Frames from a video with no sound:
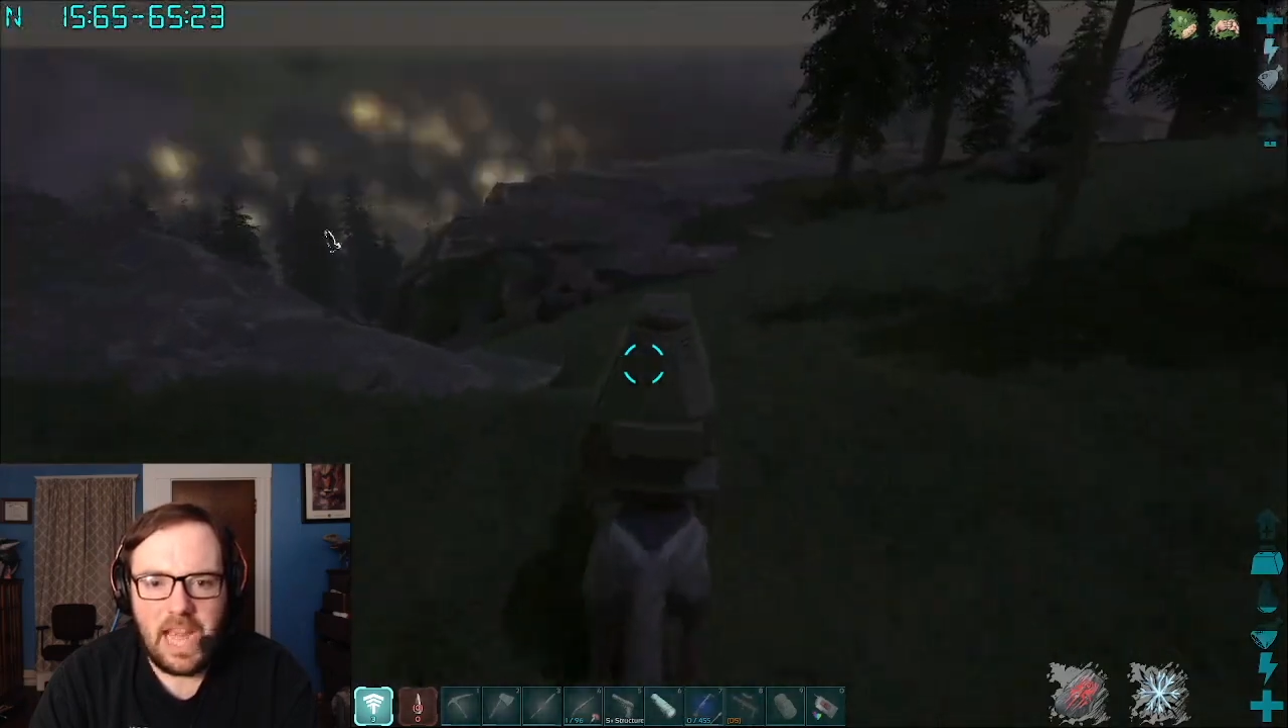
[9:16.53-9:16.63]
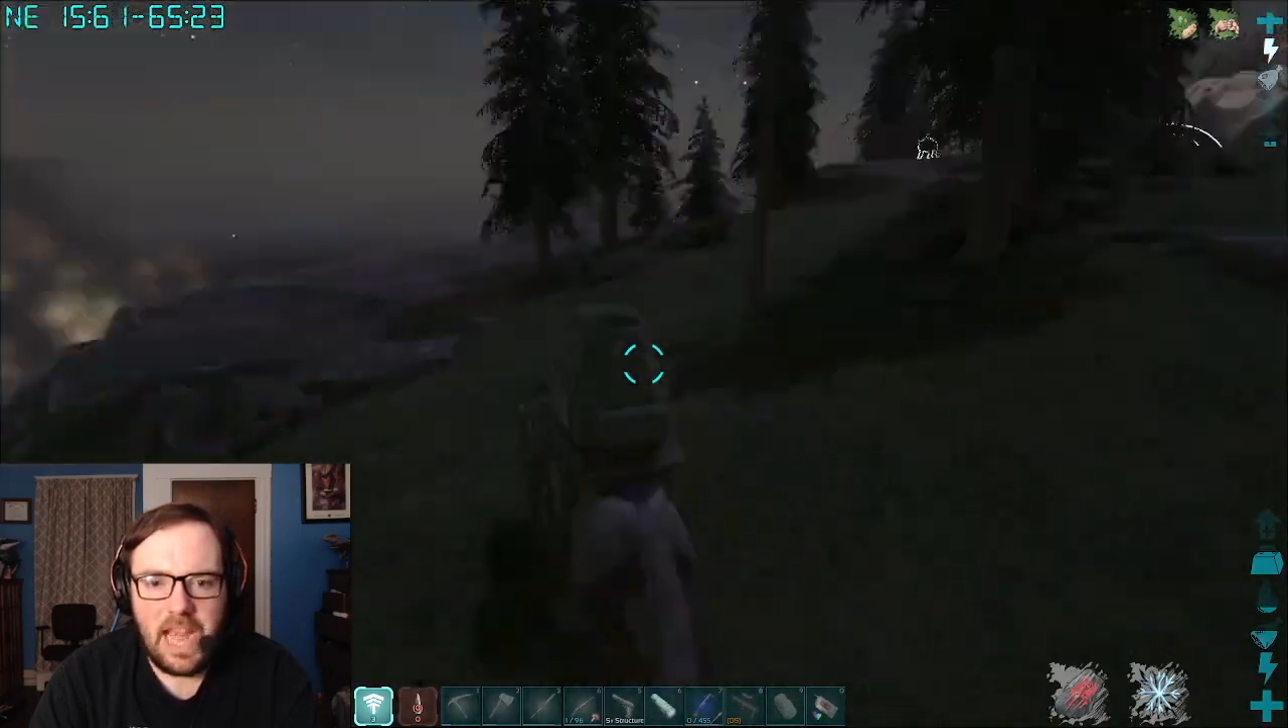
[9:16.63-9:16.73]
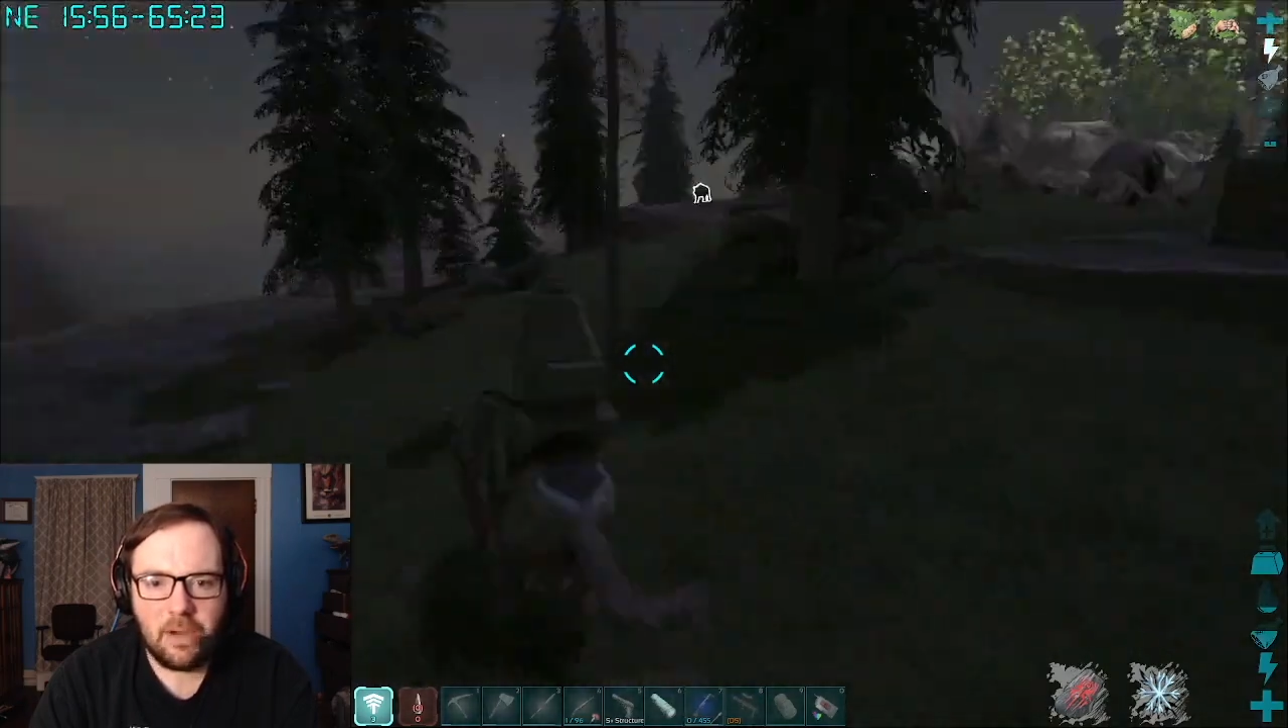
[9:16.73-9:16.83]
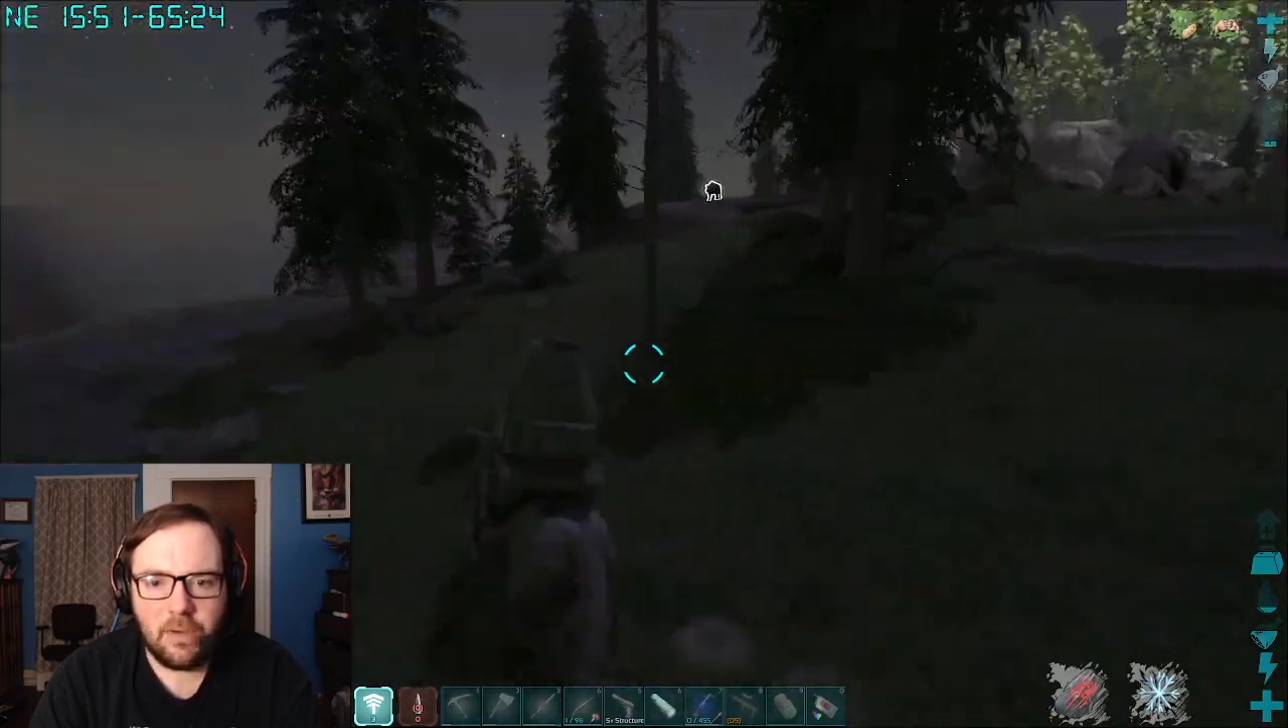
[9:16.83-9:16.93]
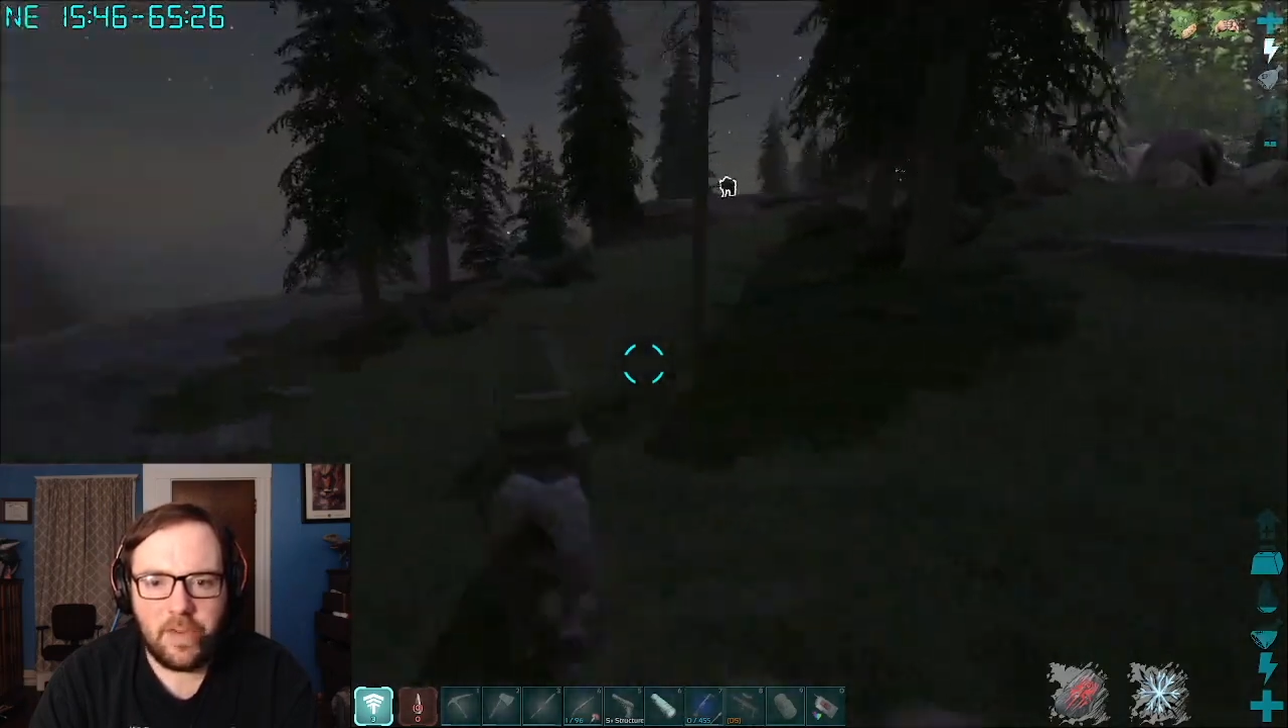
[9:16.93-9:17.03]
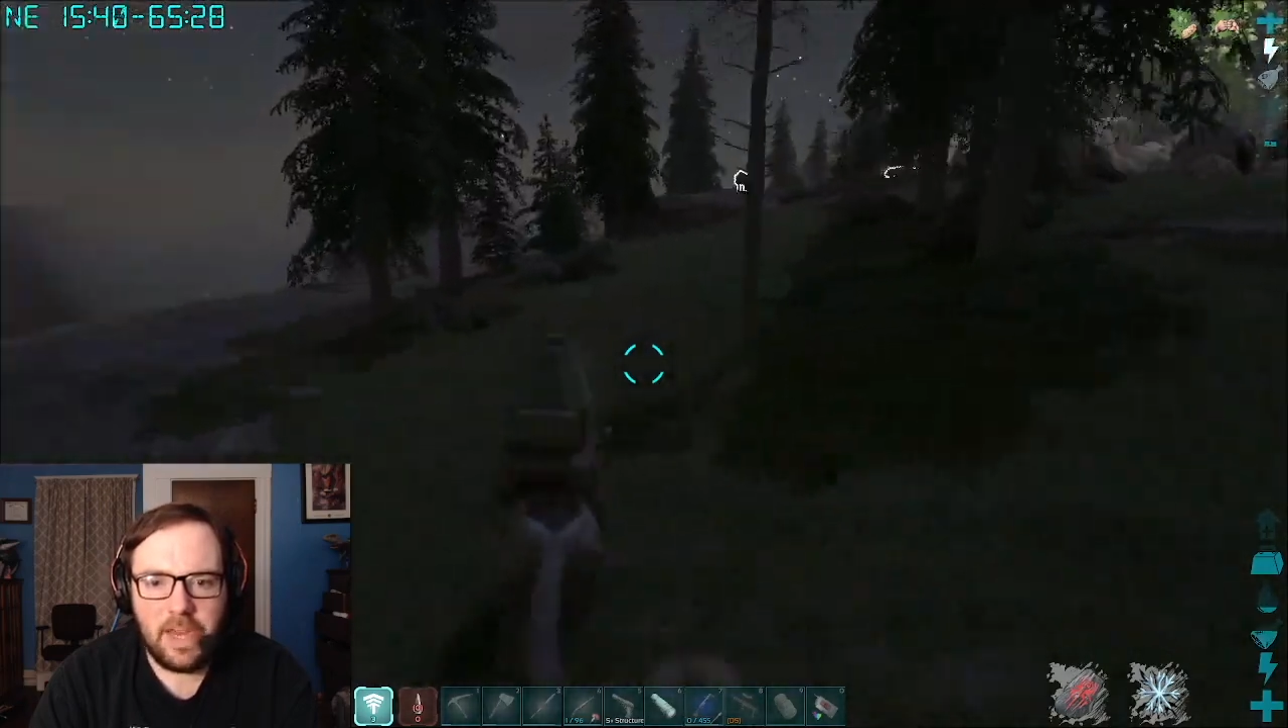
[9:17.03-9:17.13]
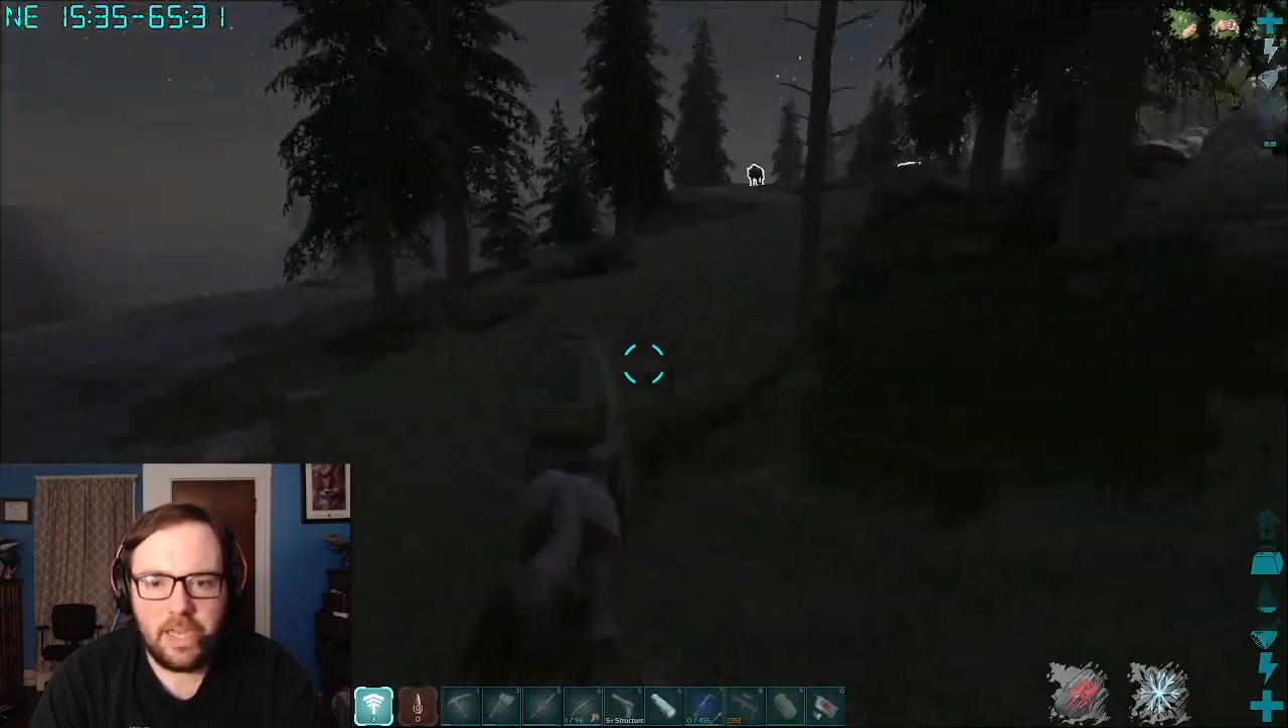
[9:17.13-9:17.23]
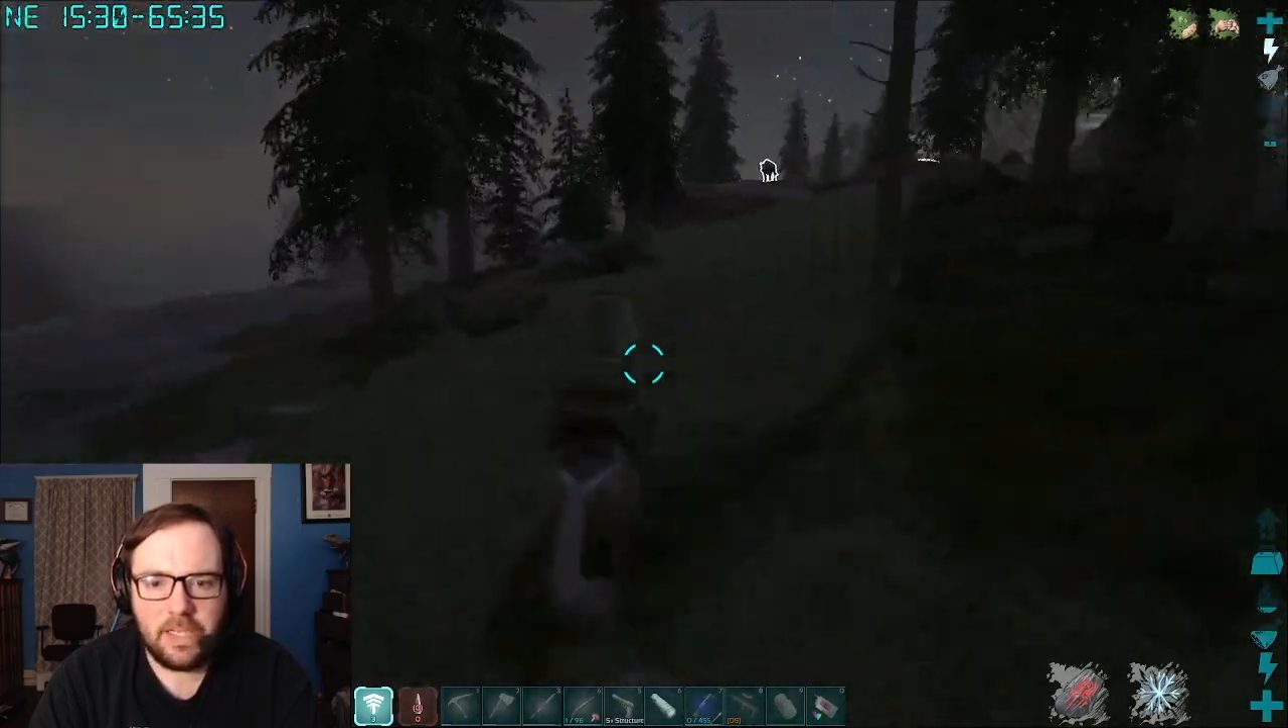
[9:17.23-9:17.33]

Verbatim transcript: aggravating